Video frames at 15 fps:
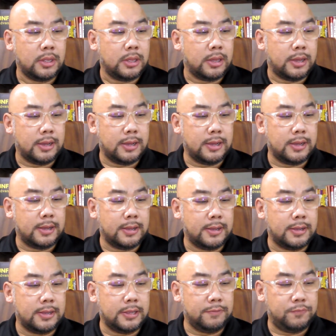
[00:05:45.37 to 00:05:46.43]

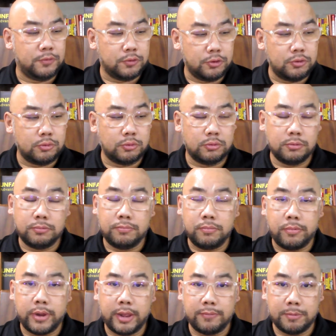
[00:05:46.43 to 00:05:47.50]
If you're going to
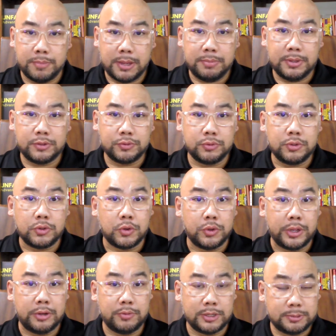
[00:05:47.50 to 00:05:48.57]
have a baby soon
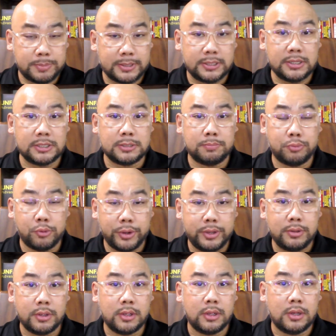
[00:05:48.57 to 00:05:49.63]
and you're expecting it's a boy,
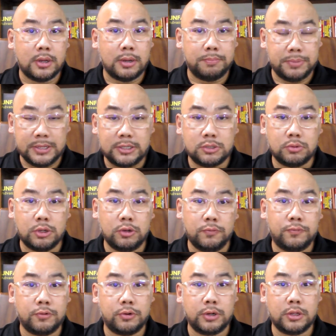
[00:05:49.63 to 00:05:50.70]
please go and look
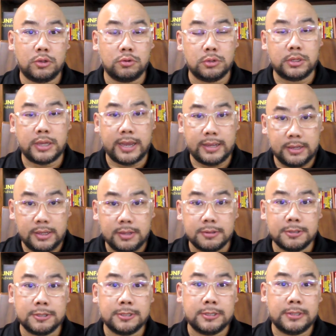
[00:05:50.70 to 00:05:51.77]
for a good gynae.
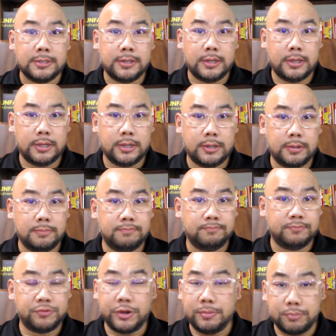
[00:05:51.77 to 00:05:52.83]

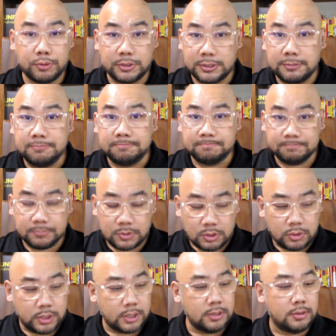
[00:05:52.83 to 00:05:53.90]
Very important.
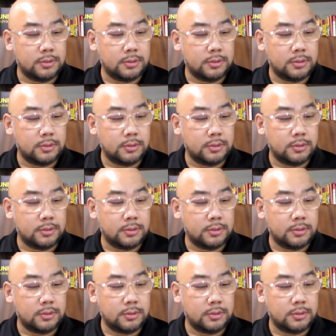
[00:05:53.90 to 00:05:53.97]
Okay.